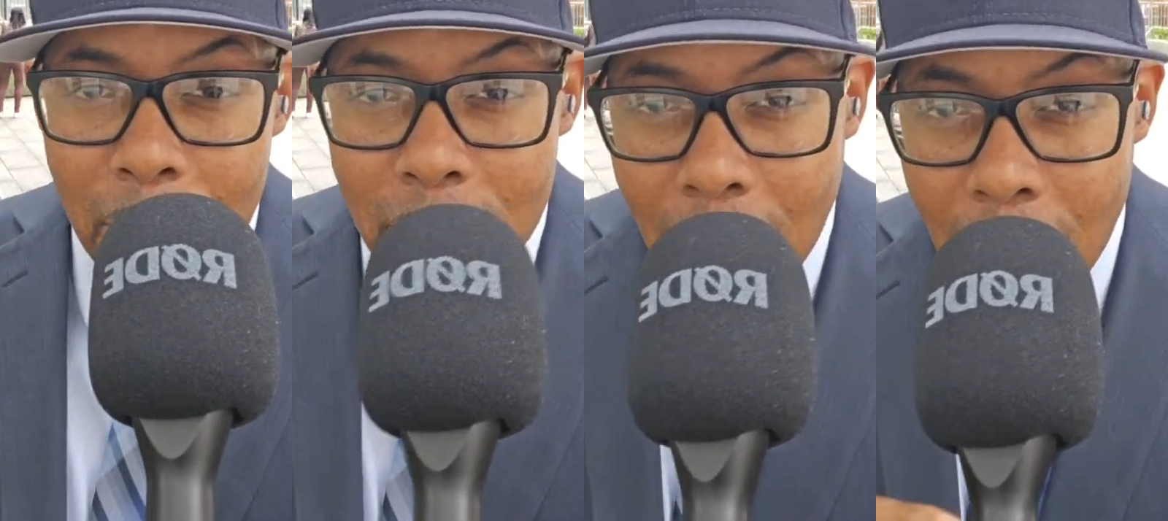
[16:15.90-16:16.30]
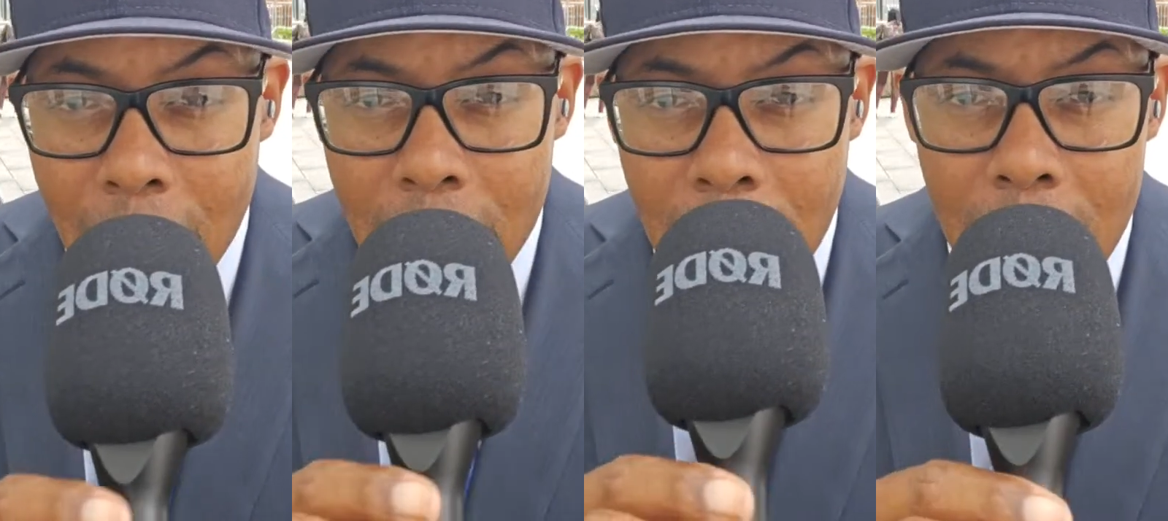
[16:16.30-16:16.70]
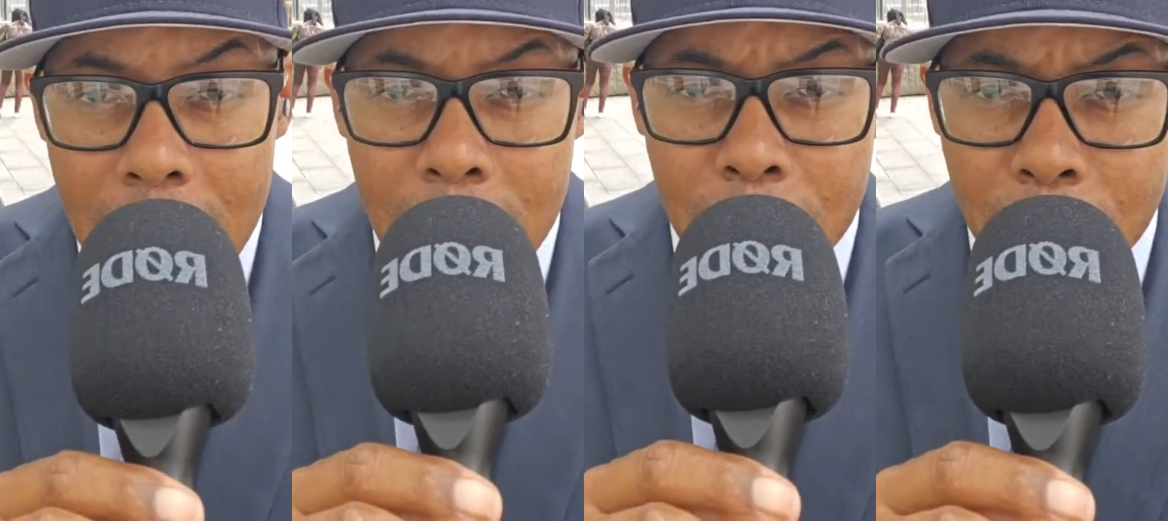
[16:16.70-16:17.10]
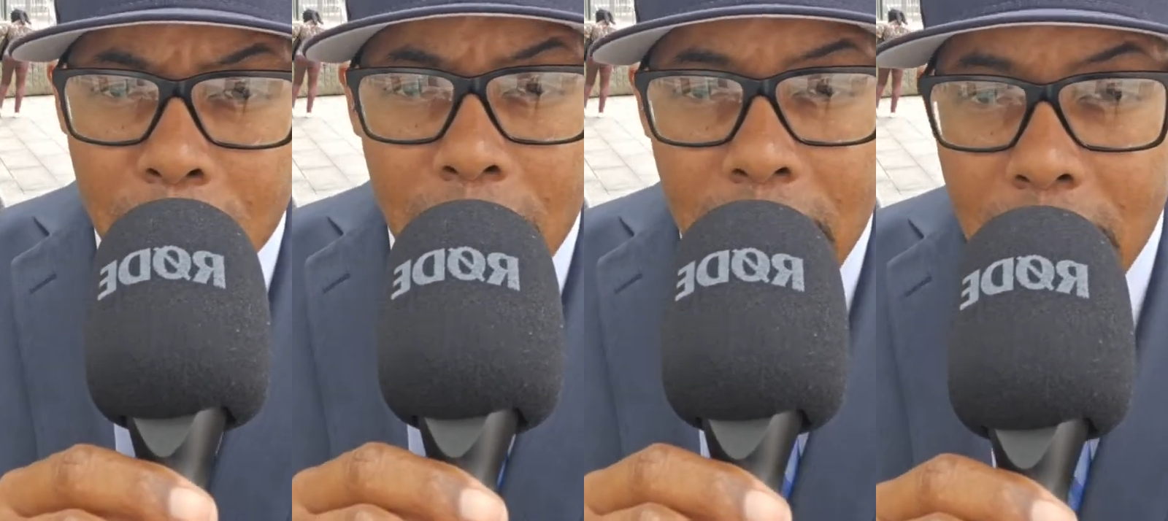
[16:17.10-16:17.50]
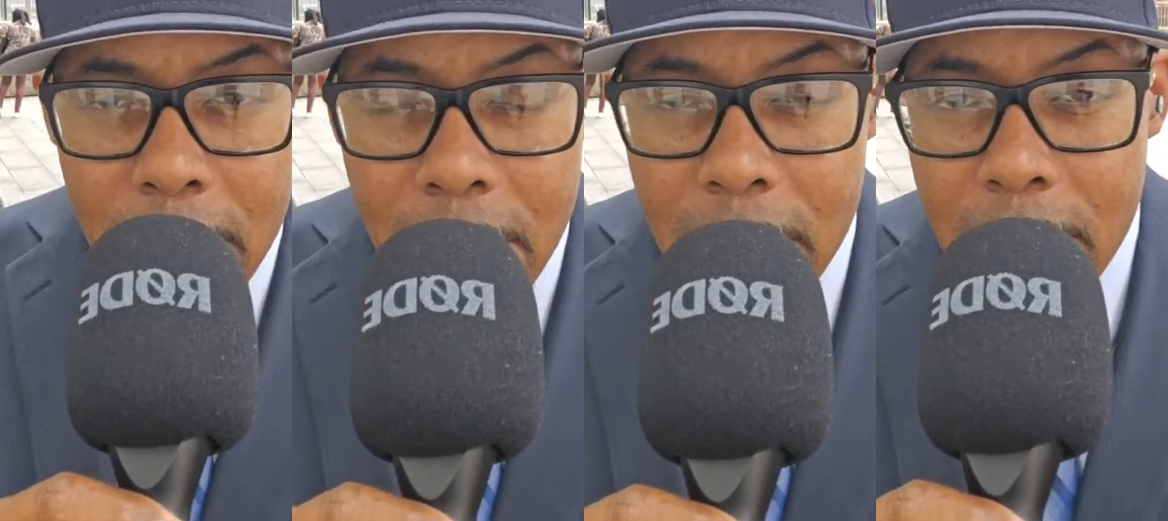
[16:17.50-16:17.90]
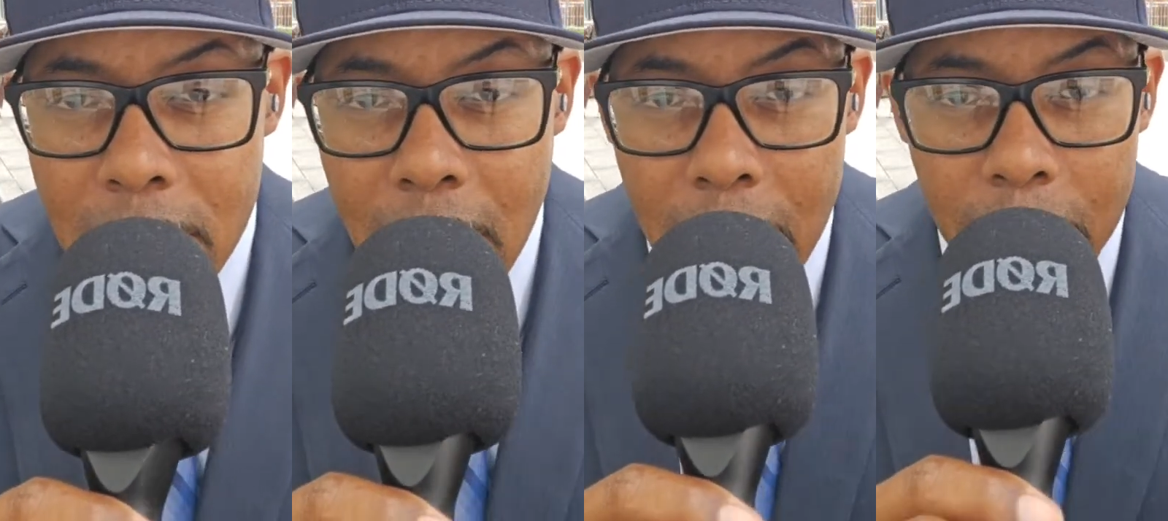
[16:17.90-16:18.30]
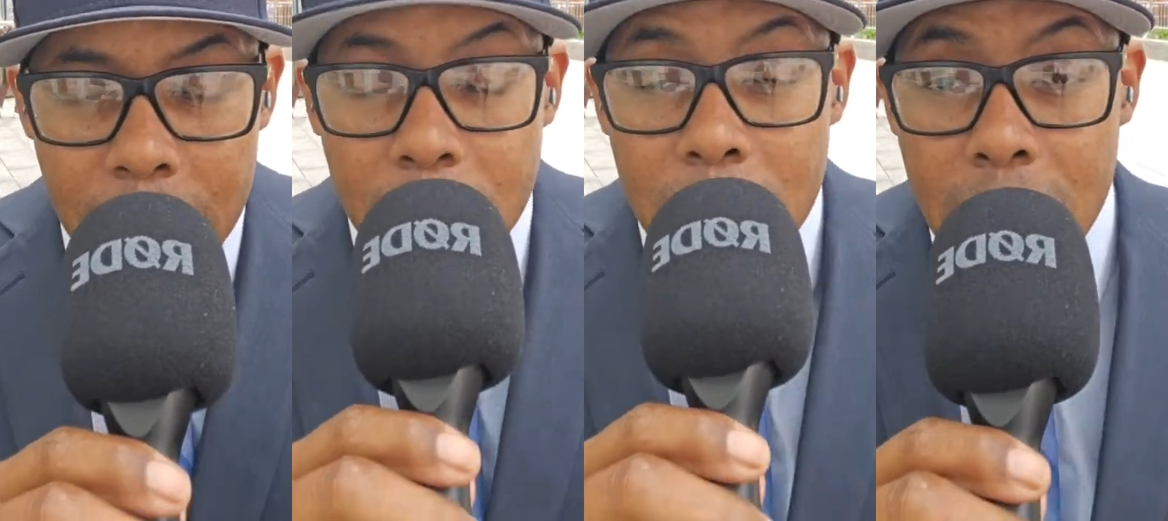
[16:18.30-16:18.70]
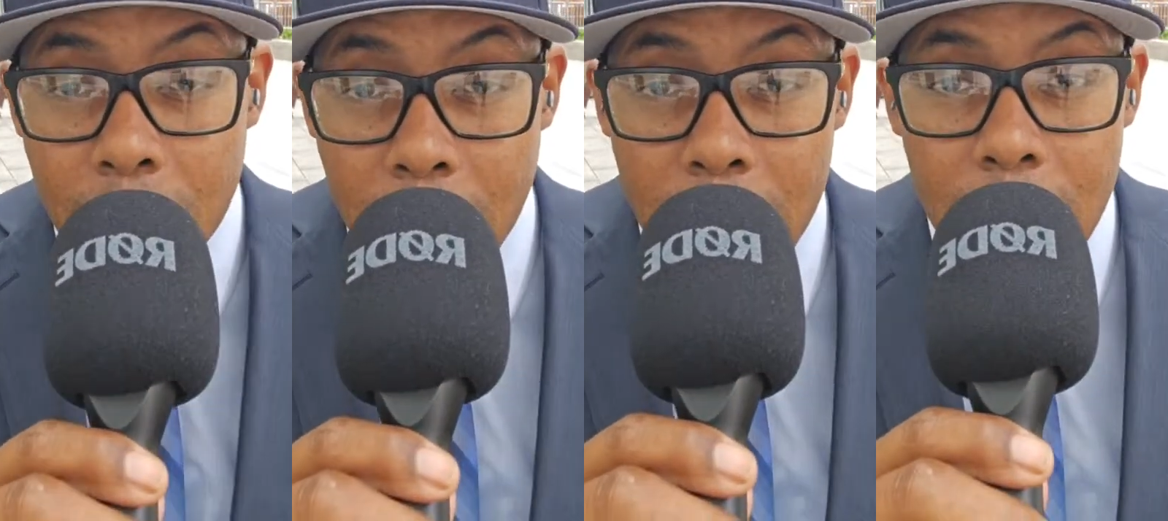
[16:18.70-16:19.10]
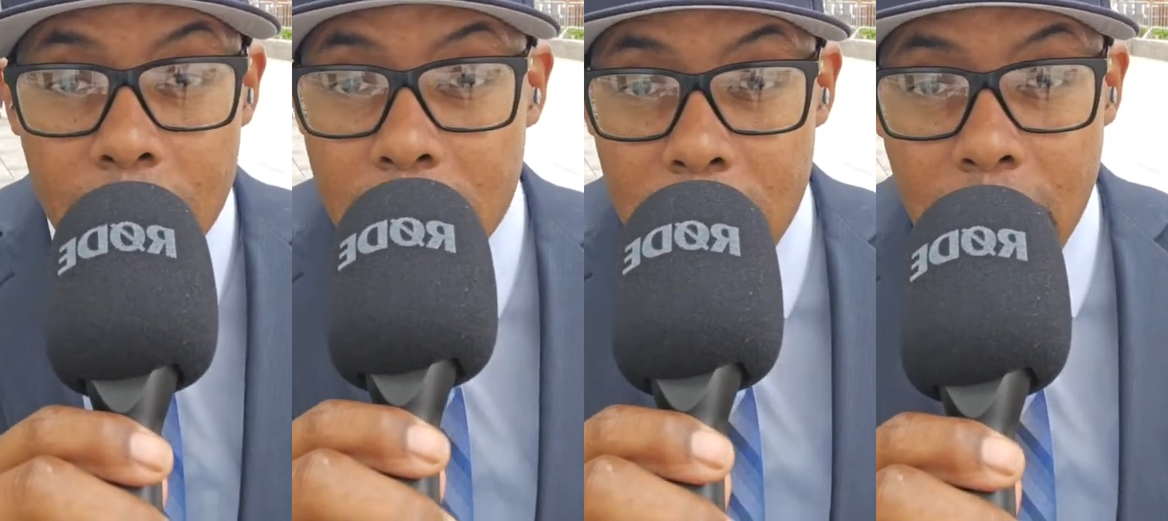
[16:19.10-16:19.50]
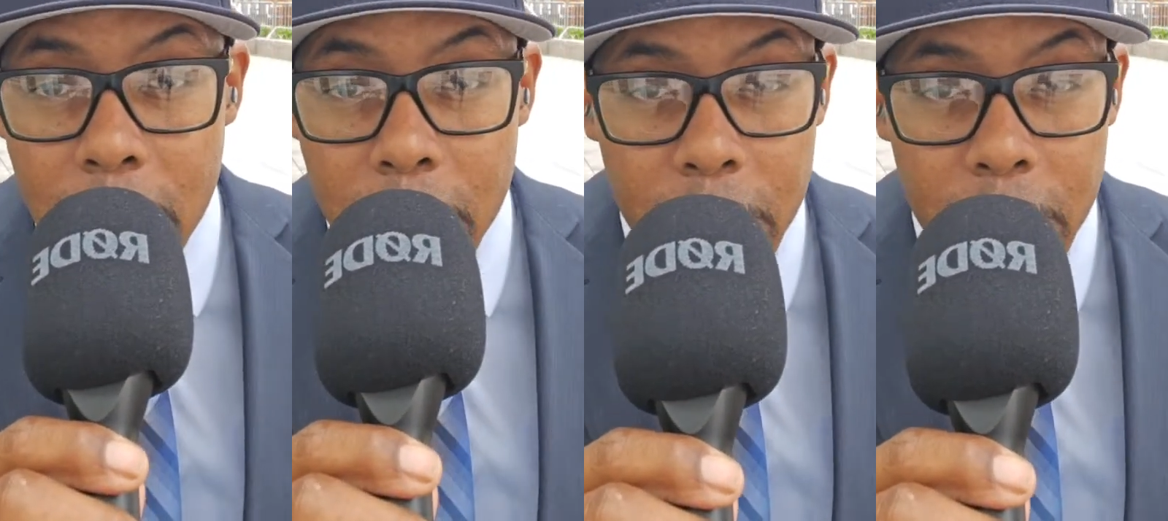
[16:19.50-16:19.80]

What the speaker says: R. Kelly is free. People just make up stuff,